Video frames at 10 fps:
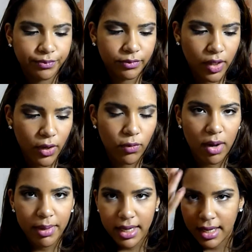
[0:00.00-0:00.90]
You know,
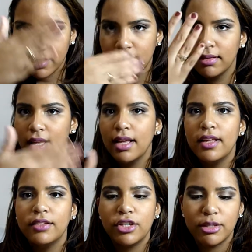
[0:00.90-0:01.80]
rub it in.
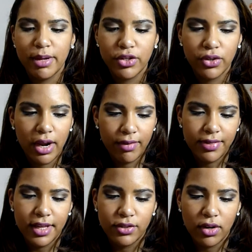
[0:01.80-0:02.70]
So just make sure
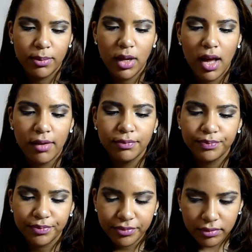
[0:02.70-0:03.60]
everything's rubbed off.
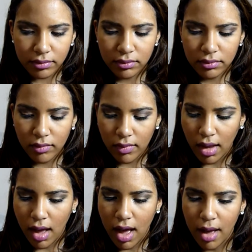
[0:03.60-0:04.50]

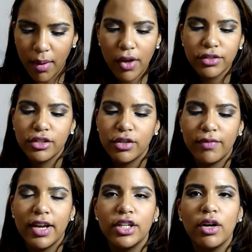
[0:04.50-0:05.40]
Also too, if
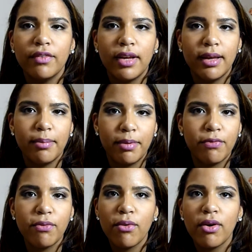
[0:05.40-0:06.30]
I know
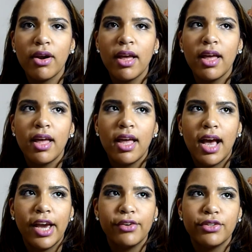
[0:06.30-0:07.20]
before
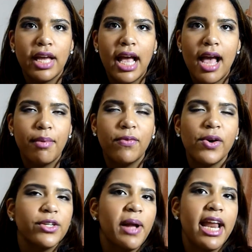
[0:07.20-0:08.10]
I
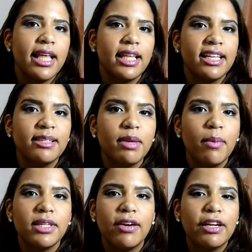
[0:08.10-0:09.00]
do anything,
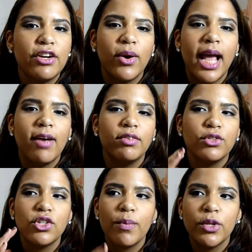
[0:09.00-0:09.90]
sometimes I already know I have on
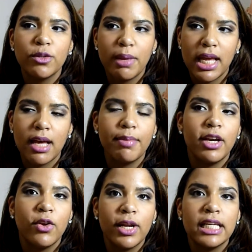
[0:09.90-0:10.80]
so much makeup and I
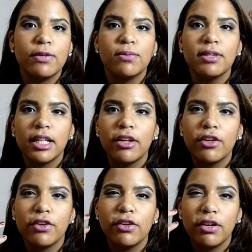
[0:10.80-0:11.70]
know I need a really
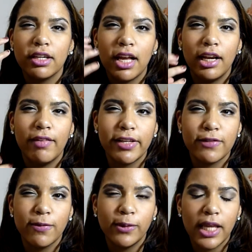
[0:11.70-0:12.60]
good kind of
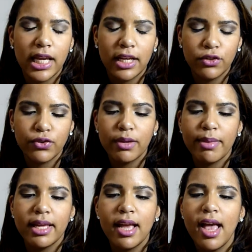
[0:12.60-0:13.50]
exfoliating
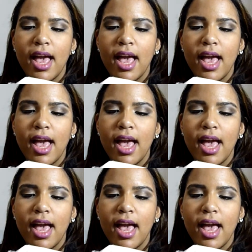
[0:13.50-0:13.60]
treatment.